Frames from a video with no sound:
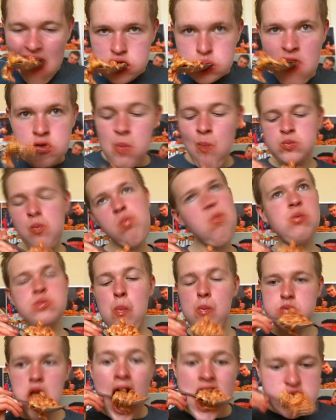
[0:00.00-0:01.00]
This was just kind
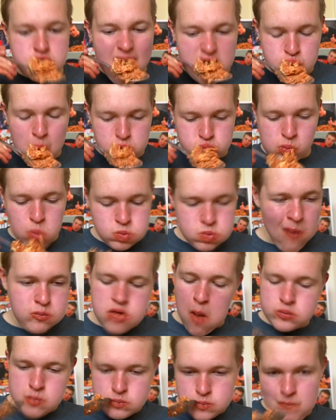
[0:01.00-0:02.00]
of a random
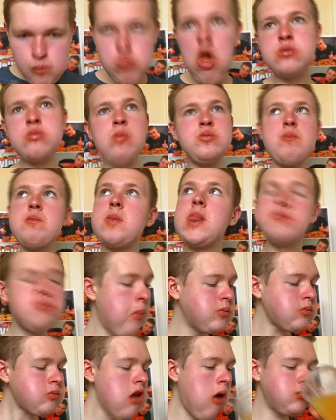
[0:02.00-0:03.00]
spare of the moment
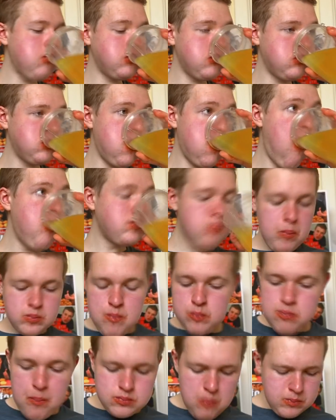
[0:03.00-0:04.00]
idea. Had all the
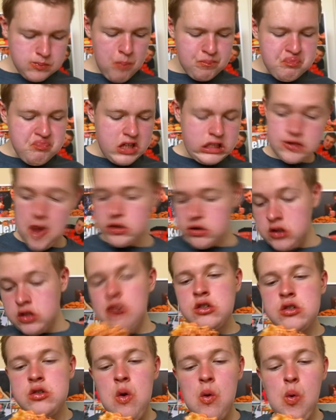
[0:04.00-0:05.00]
ingredients, chucked them in a
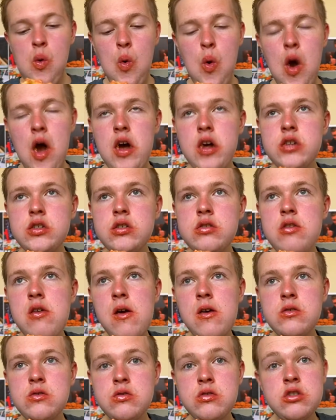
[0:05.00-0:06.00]
bowl. Ooh,
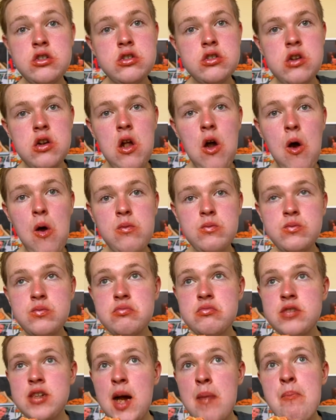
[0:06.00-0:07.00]
this is a lot,
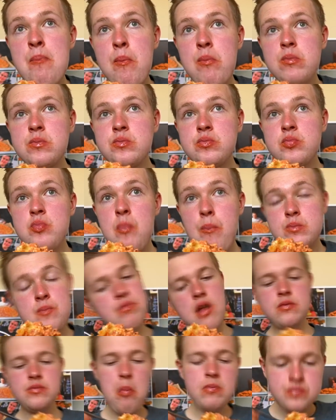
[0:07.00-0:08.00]
damn.
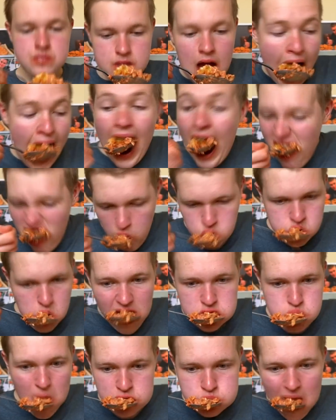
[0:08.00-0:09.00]
And here we are trying
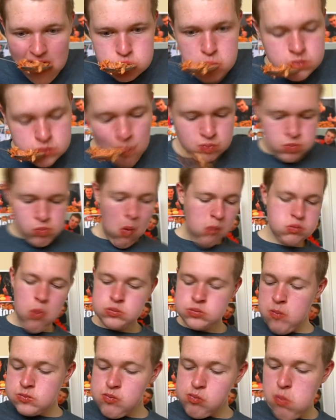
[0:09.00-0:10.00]
to get it down.
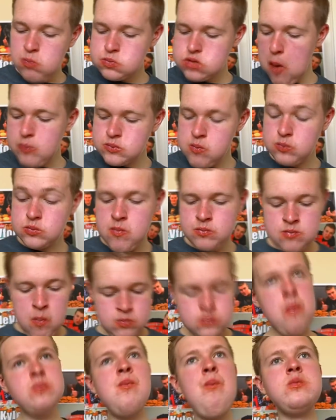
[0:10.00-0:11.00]
And I must say it was quite
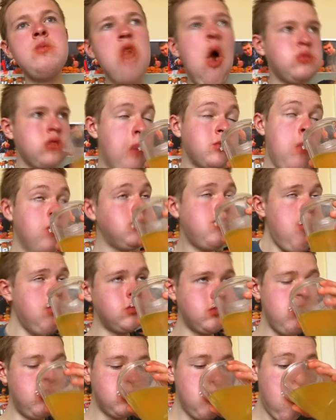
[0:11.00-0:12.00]
easy to get down as well, as
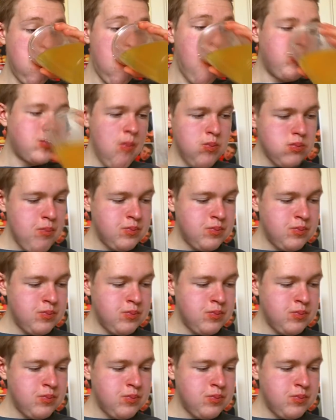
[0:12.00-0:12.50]
you can see.